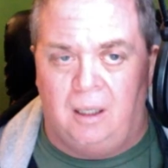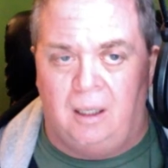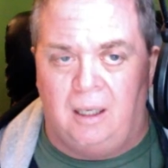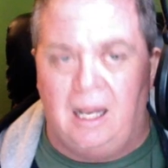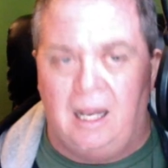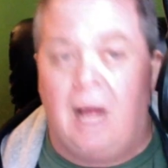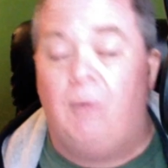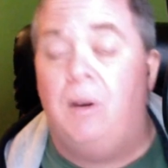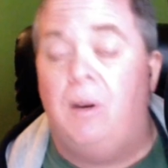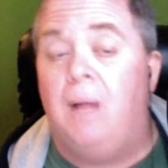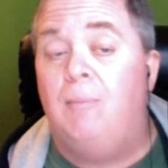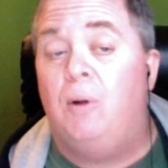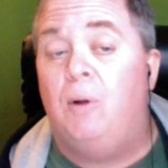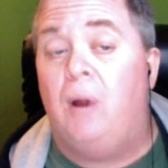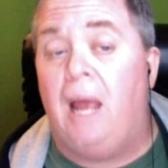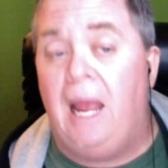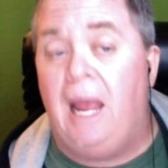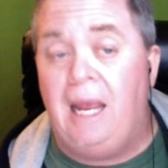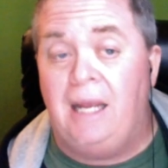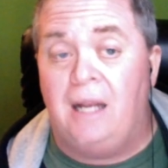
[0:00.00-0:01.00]
Now,
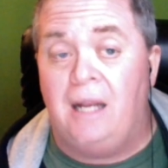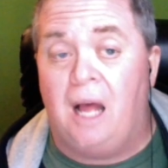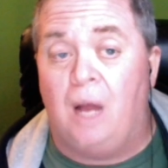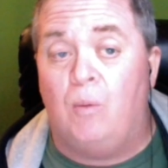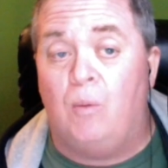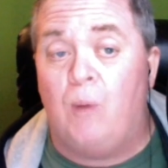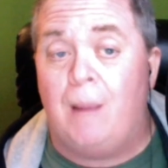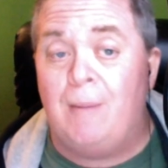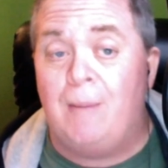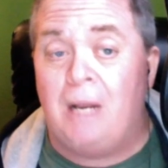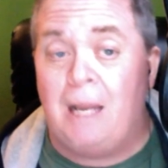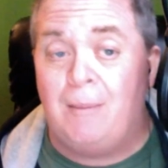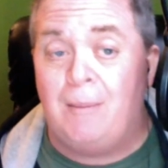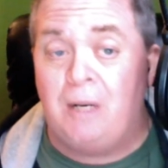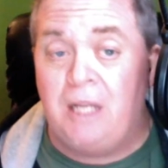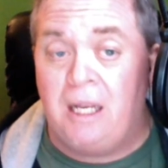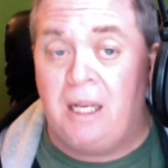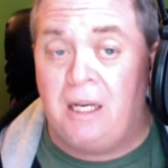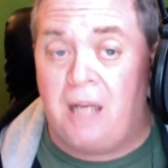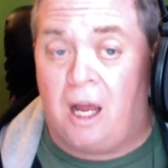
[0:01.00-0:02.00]
number eight on
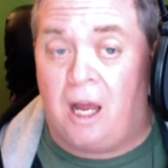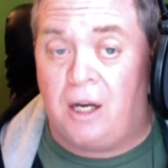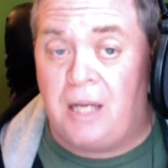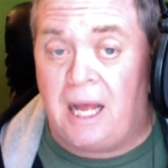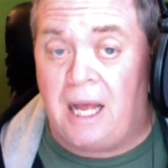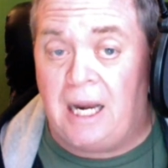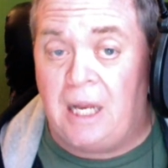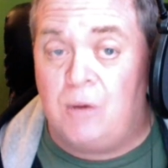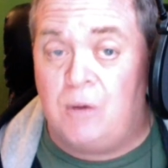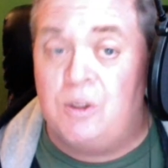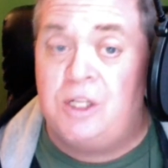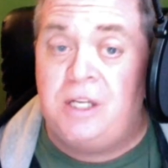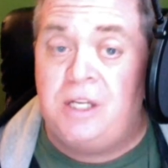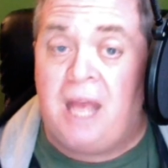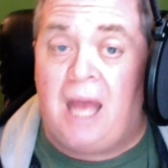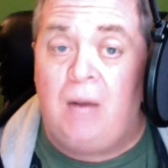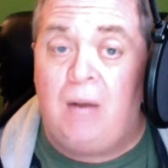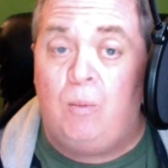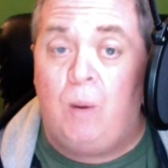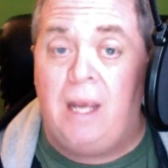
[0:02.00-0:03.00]
Ramalama Ding Dong Daddy's
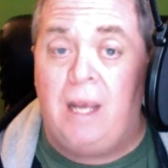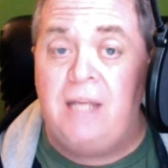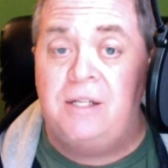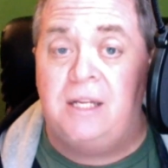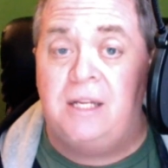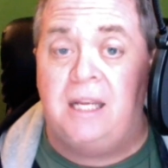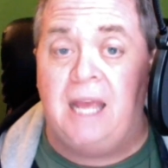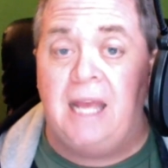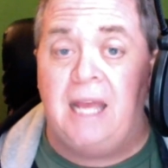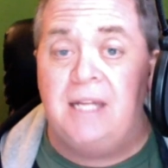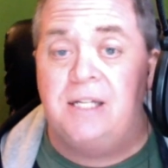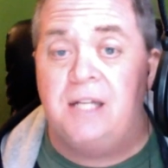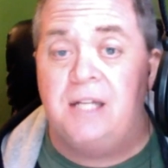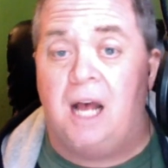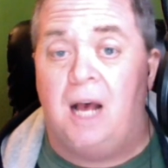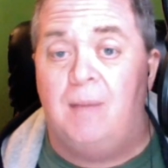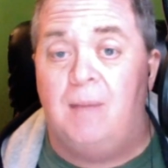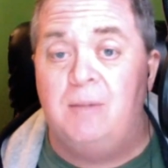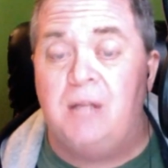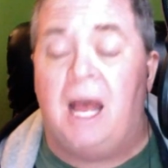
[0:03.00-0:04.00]
10 Ways to Gain
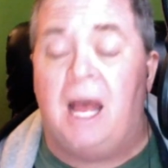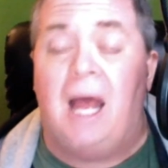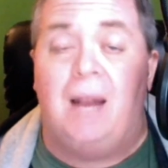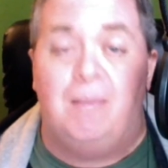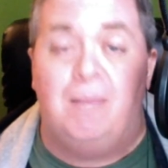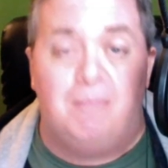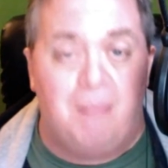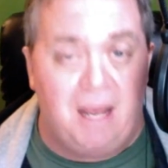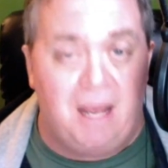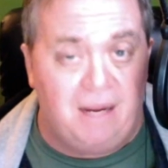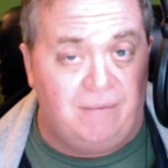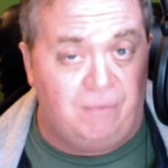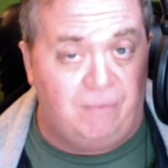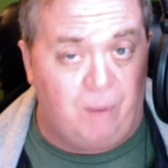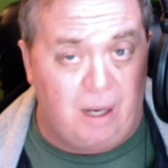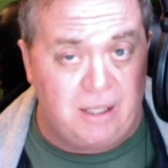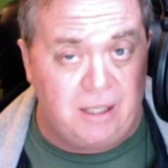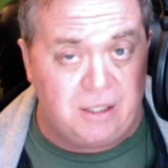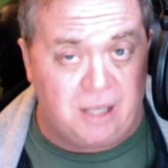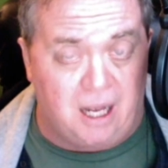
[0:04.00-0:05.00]
Subs and Make
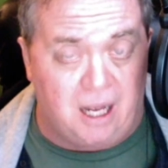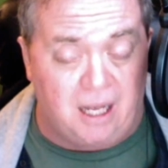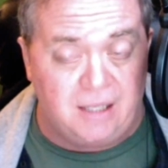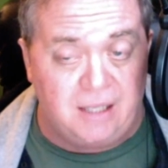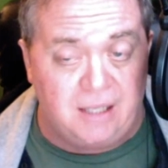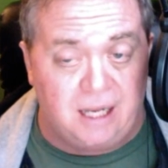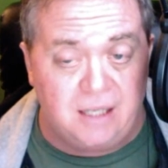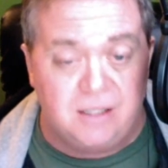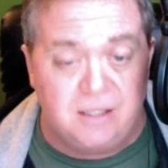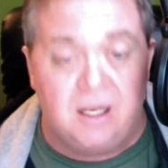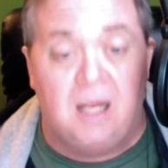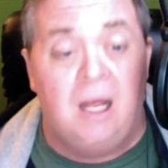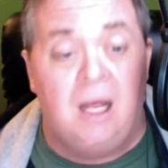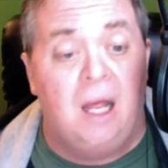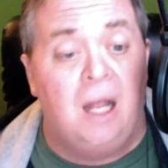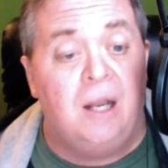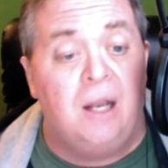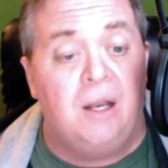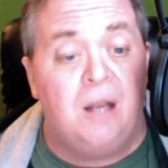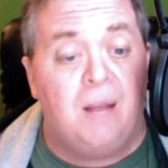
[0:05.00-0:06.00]
Friends contest.
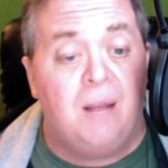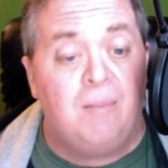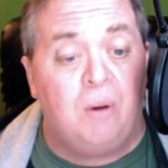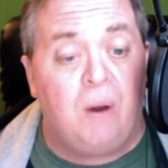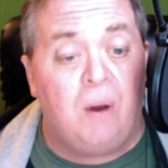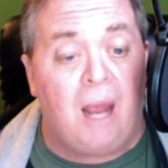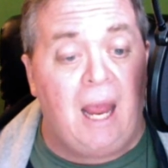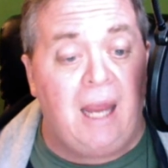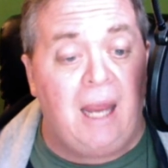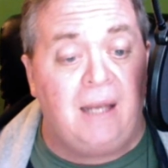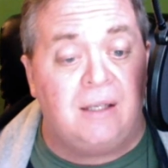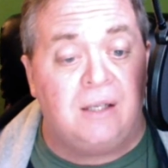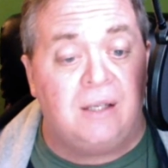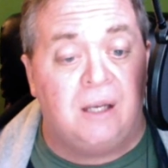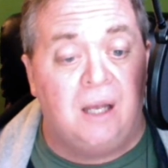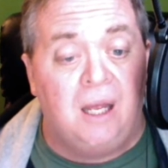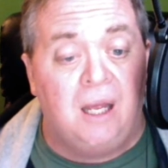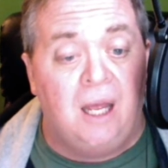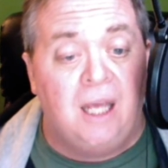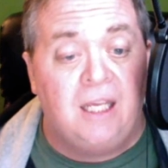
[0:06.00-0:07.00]
Number
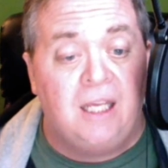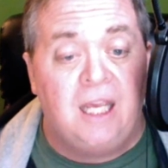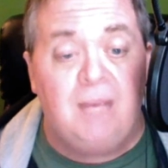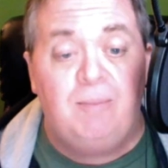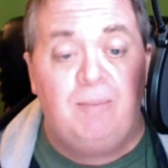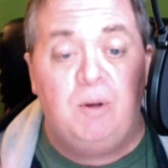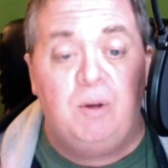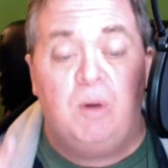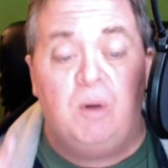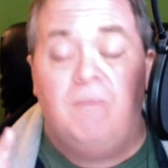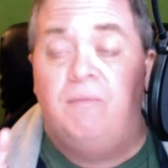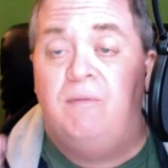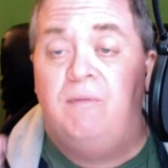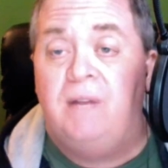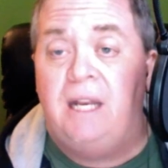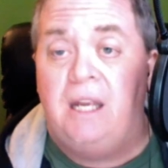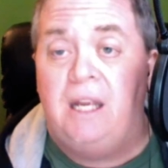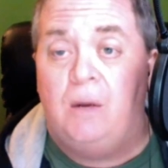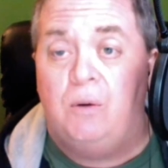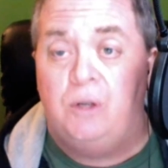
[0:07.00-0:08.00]
eight, keep your
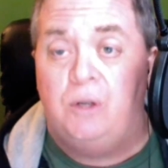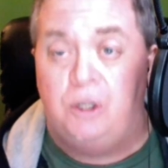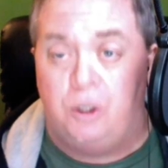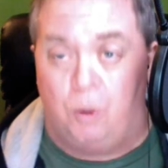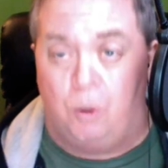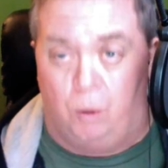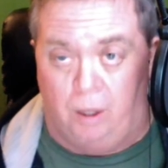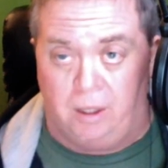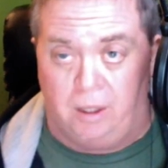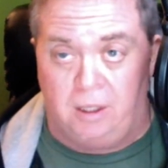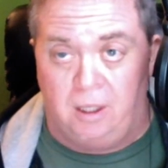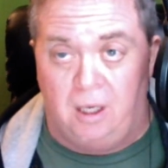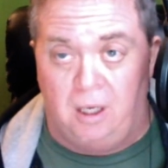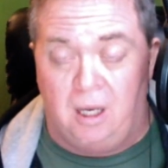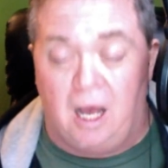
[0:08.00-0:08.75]
videos short.